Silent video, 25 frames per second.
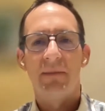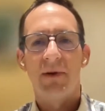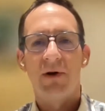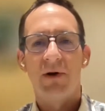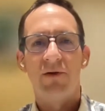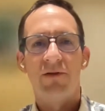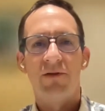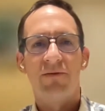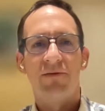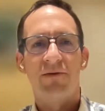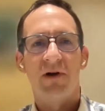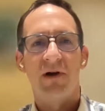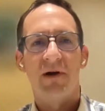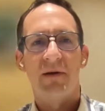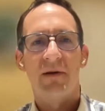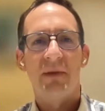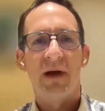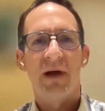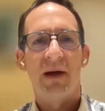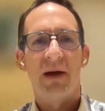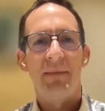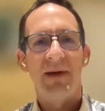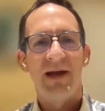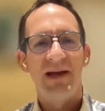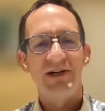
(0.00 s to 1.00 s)
both
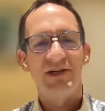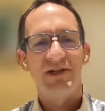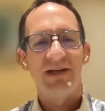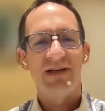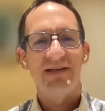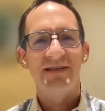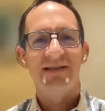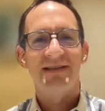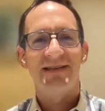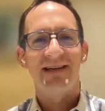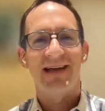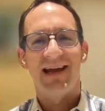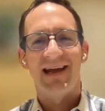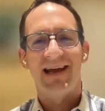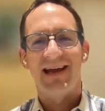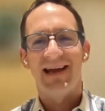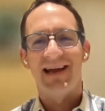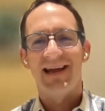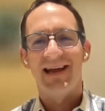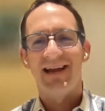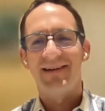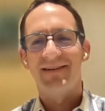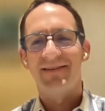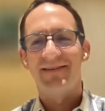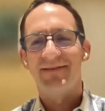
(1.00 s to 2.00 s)
from patients
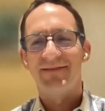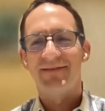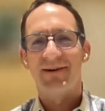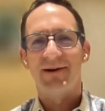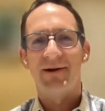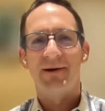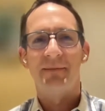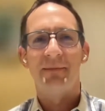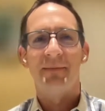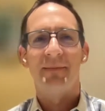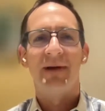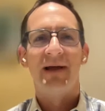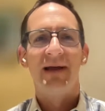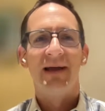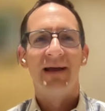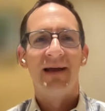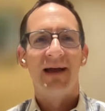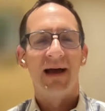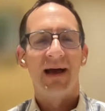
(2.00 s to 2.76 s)
and from